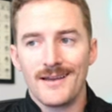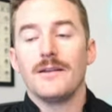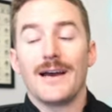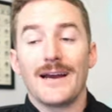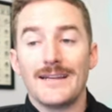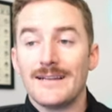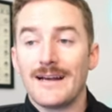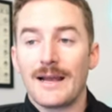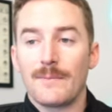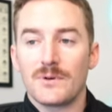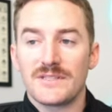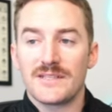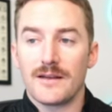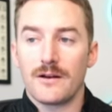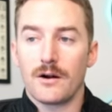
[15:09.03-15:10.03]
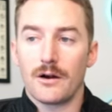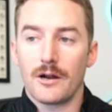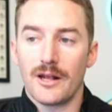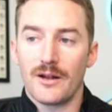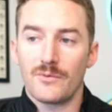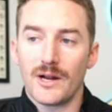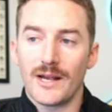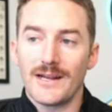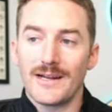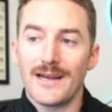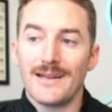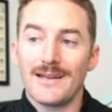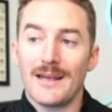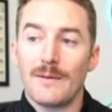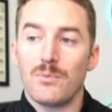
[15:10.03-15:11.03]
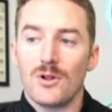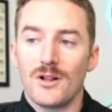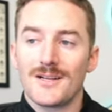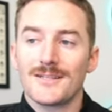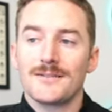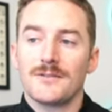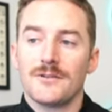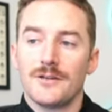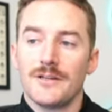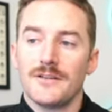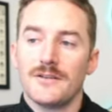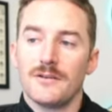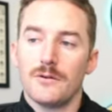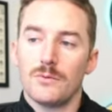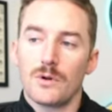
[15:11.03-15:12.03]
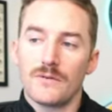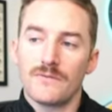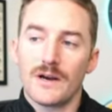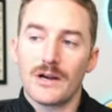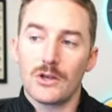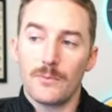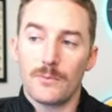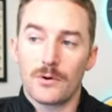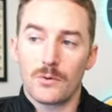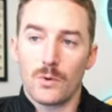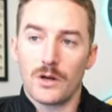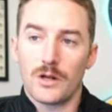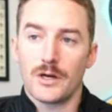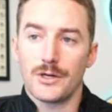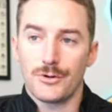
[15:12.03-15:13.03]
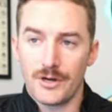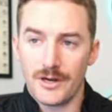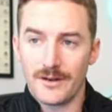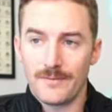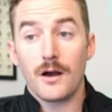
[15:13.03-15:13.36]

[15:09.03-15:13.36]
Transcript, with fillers: 99% hard hit rate, and a plus 32 run value per 100.